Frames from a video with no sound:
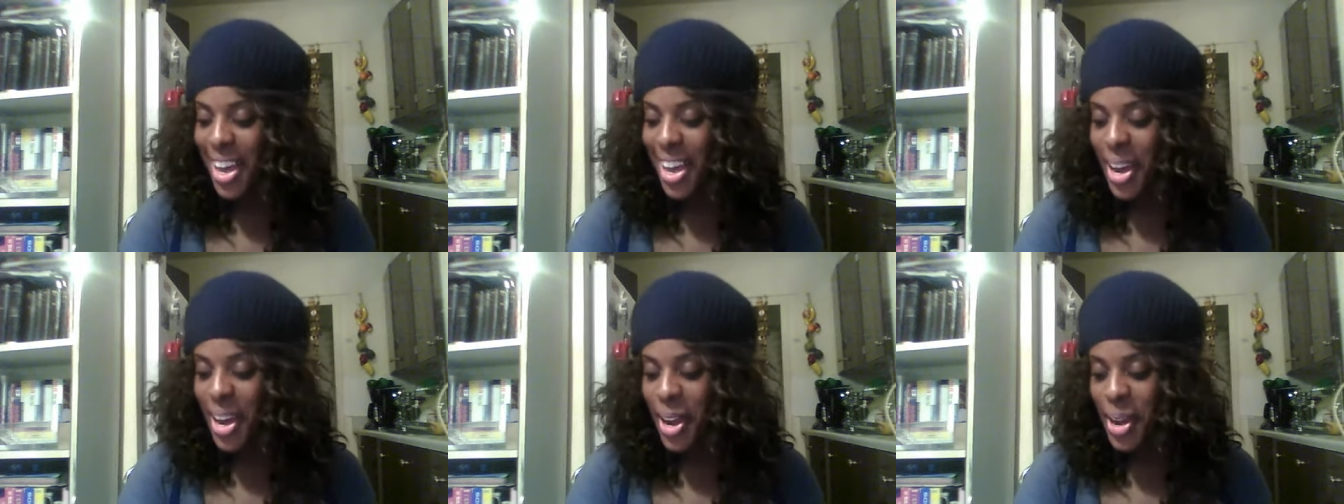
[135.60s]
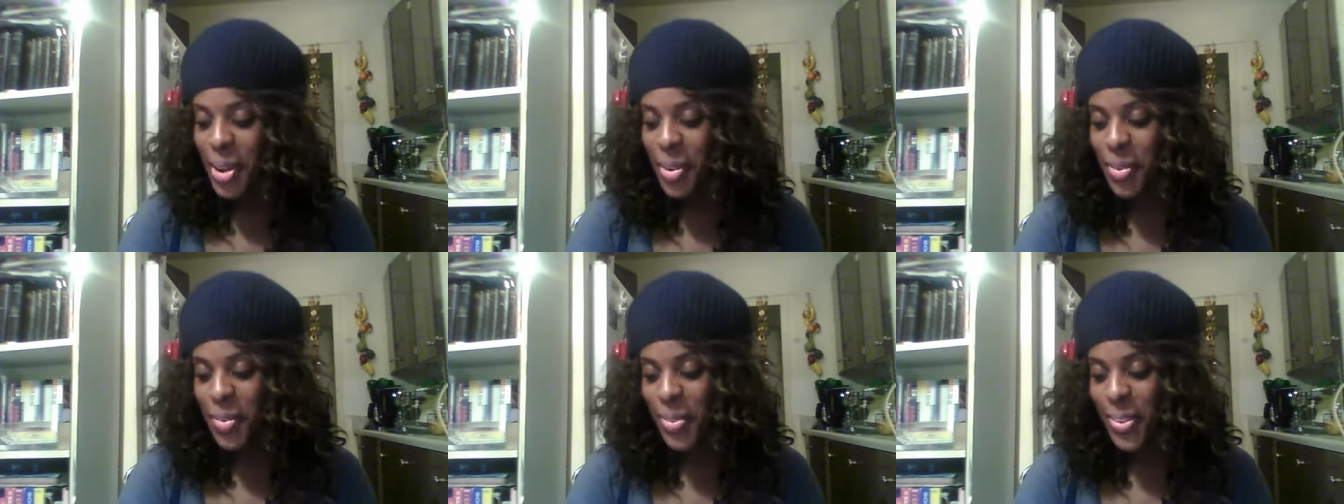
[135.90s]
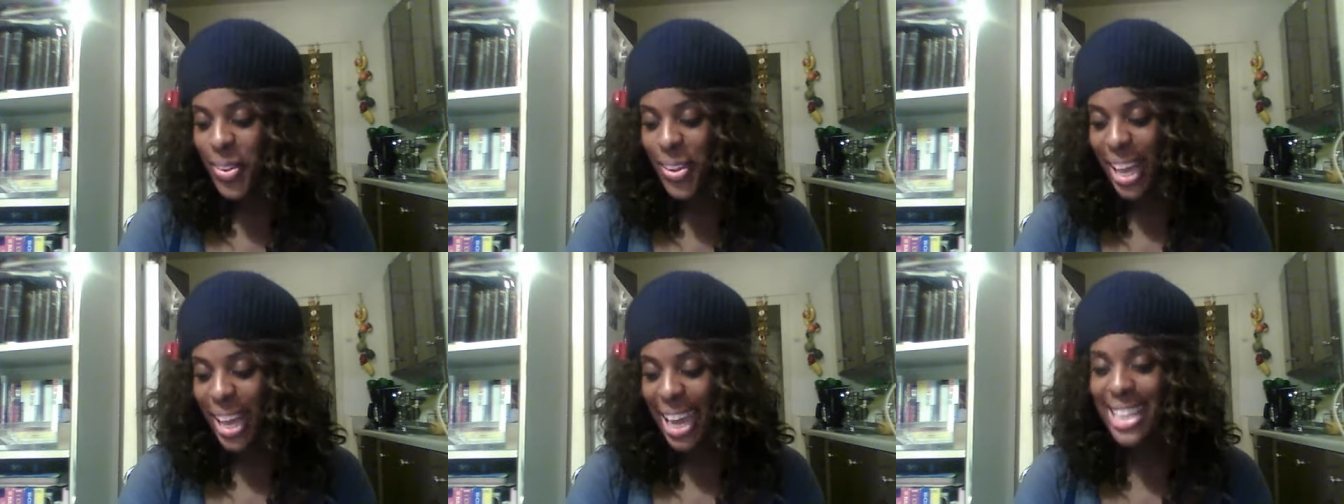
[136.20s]

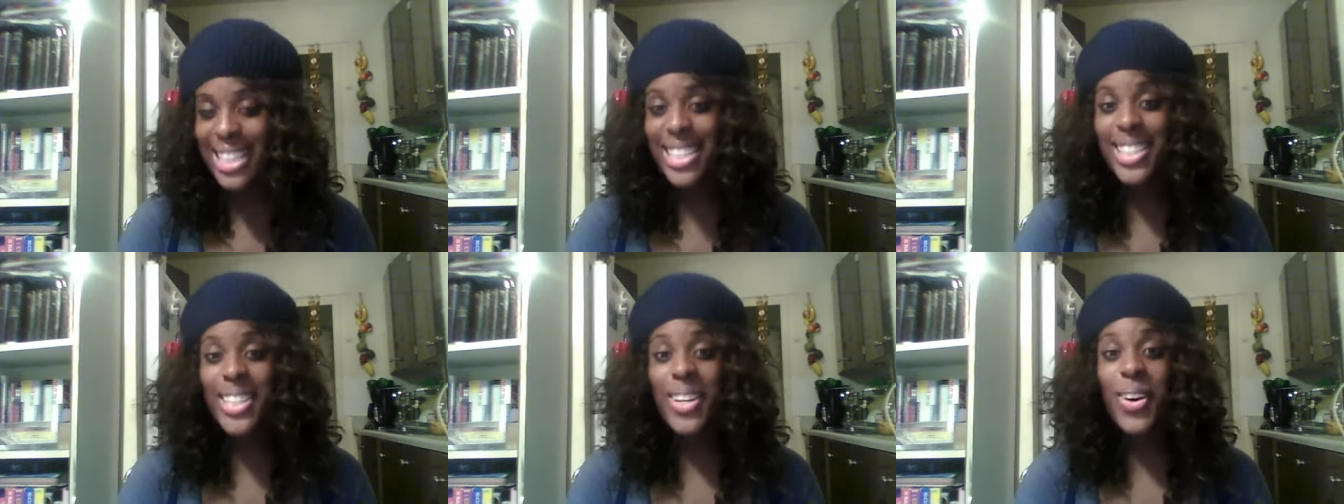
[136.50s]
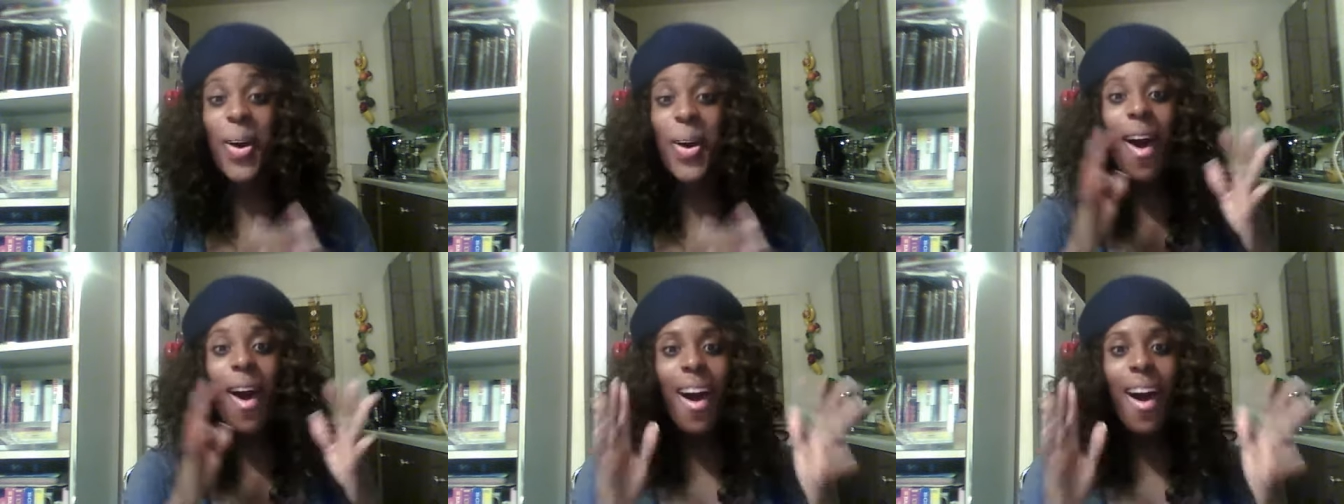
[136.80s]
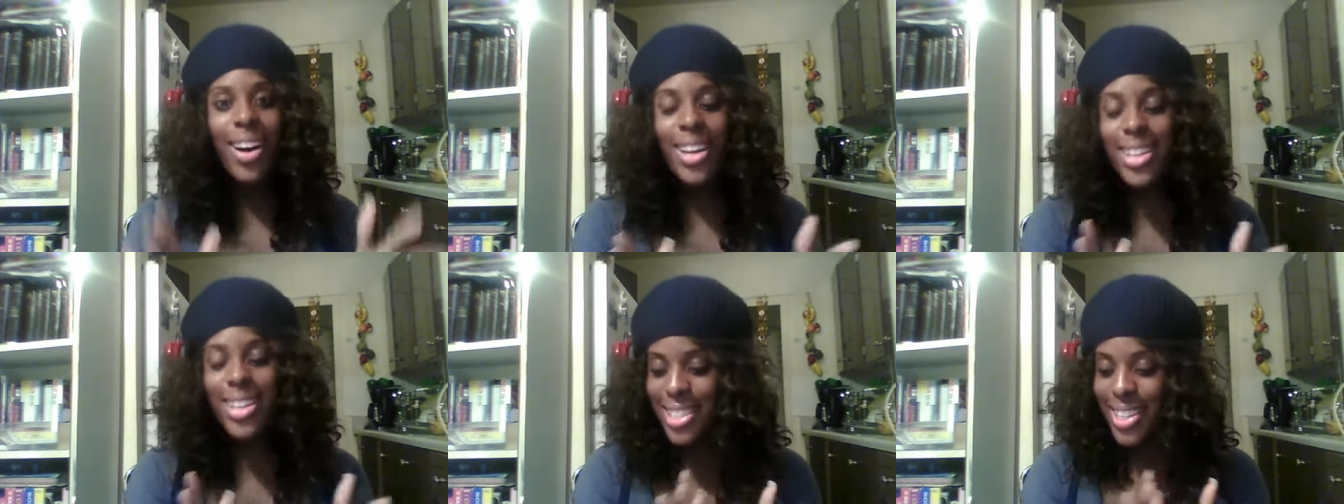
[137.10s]
Um, okay, so
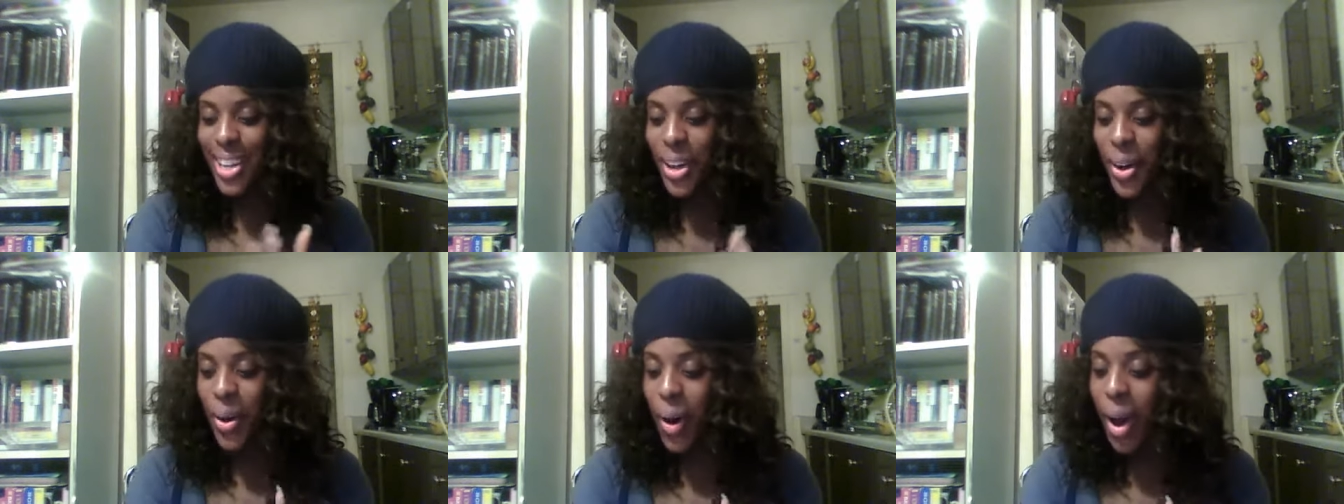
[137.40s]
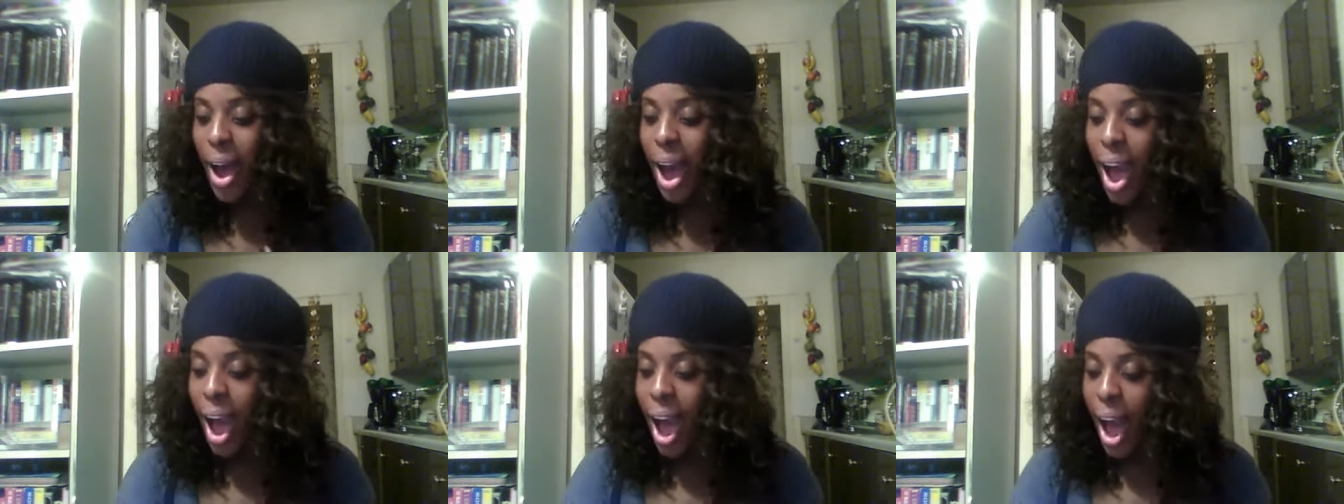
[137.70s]
also,